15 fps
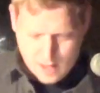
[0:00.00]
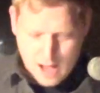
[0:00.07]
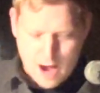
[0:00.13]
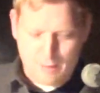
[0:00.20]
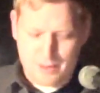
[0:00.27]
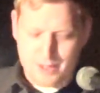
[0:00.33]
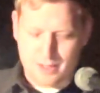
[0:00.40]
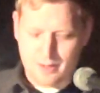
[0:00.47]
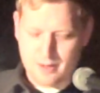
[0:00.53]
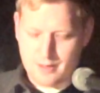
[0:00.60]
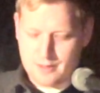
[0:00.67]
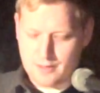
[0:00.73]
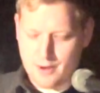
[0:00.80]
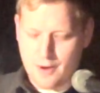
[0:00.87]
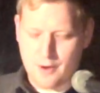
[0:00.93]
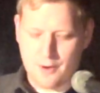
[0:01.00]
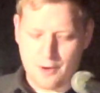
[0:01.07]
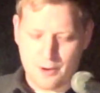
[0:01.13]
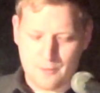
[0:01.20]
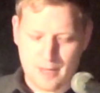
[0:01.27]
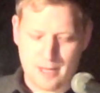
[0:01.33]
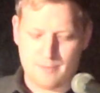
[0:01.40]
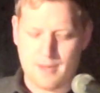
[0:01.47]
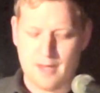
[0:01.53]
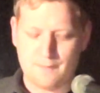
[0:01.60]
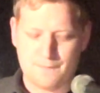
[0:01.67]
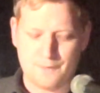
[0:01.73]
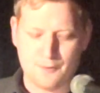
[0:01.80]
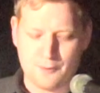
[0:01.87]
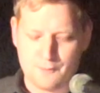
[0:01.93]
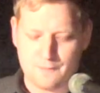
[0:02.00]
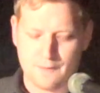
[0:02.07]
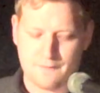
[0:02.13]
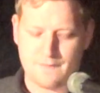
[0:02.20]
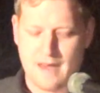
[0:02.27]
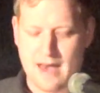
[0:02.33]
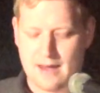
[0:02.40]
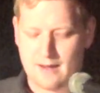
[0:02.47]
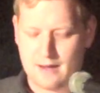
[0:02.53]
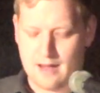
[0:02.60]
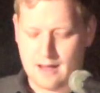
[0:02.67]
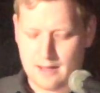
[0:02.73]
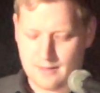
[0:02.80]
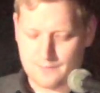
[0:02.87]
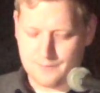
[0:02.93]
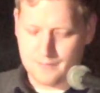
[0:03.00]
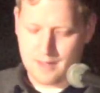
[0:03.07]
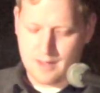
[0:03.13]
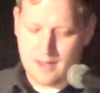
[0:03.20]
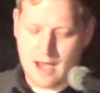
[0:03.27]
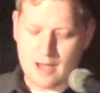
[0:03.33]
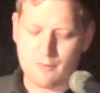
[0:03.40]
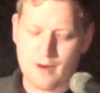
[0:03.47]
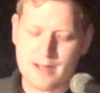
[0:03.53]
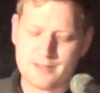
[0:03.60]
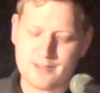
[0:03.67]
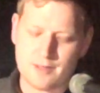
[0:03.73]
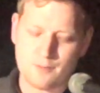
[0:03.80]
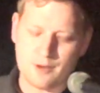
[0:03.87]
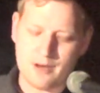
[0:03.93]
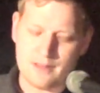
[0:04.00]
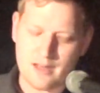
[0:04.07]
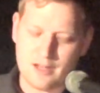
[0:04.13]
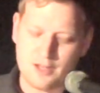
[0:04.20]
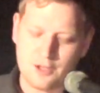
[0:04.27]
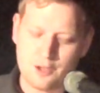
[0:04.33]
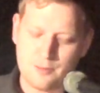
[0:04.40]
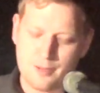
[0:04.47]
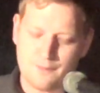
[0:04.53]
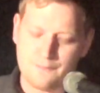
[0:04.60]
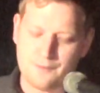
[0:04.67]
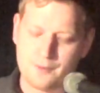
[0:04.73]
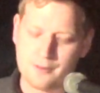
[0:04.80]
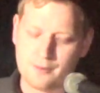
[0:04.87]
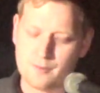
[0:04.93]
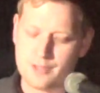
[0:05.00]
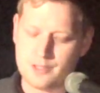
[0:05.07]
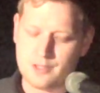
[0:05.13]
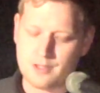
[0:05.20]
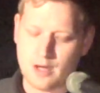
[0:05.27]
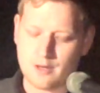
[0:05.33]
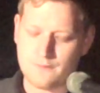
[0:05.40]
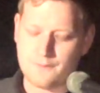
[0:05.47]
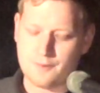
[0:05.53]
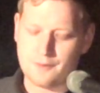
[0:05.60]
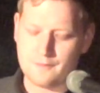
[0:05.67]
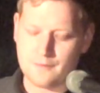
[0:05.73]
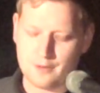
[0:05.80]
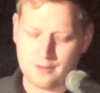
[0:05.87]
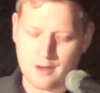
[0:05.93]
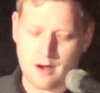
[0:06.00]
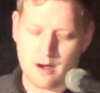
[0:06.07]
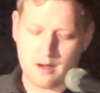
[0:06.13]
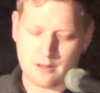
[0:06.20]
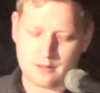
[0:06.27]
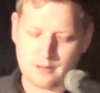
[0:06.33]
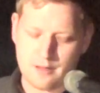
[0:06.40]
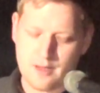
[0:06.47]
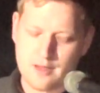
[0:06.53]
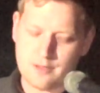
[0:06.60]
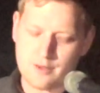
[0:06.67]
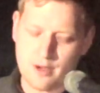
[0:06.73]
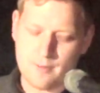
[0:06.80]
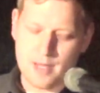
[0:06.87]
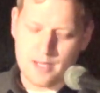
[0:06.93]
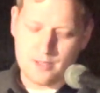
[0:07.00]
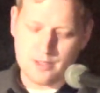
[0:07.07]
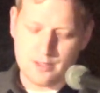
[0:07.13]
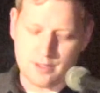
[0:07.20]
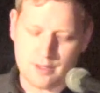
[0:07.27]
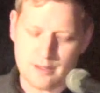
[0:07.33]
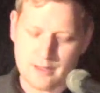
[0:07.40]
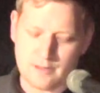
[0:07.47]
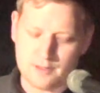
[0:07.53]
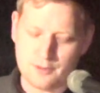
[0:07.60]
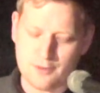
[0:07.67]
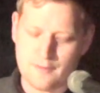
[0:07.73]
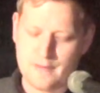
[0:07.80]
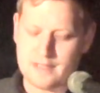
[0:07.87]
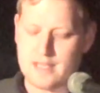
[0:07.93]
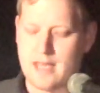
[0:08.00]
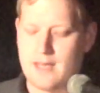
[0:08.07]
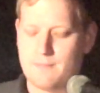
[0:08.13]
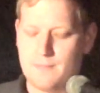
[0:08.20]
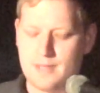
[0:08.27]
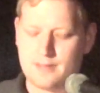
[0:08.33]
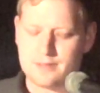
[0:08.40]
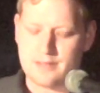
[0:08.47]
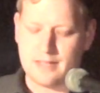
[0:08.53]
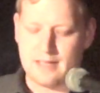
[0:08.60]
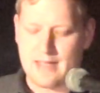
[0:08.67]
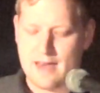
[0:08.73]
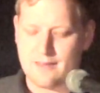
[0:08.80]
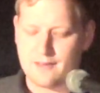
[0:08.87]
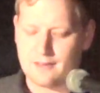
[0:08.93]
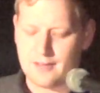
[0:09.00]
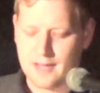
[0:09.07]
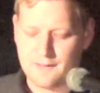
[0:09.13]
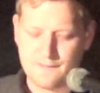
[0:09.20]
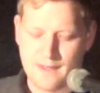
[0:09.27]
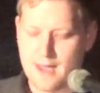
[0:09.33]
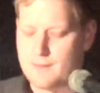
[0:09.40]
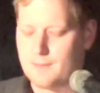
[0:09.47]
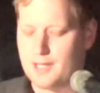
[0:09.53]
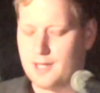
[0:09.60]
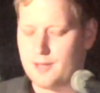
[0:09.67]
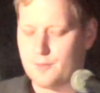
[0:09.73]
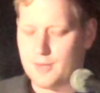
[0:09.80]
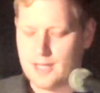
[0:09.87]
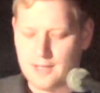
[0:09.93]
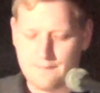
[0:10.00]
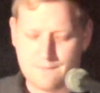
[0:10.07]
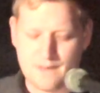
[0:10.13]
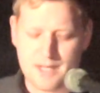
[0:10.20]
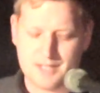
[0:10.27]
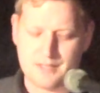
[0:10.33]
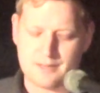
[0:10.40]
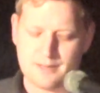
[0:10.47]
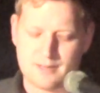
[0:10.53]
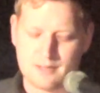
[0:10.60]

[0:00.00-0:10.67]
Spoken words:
I returned home and made food for Fat and I. I'd read somewhere that human food was junk food for dogs, so I made sure that the two of us ate meals together like family, and when he finished his